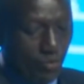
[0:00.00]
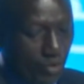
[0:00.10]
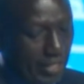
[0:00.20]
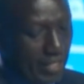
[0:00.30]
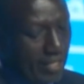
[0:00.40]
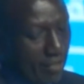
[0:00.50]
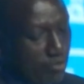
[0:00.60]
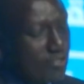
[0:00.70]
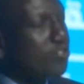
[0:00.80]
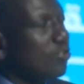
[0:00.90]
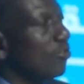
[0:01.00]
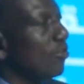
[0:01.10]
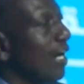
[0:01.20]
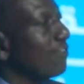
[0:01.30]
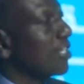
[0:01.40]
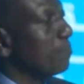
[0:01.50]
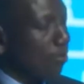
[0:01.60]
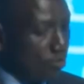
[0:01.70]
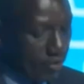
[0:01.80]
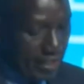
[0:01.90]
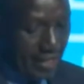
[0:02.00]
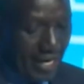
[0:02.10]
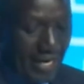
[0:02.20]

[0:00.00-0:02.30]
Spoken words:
we also have deployed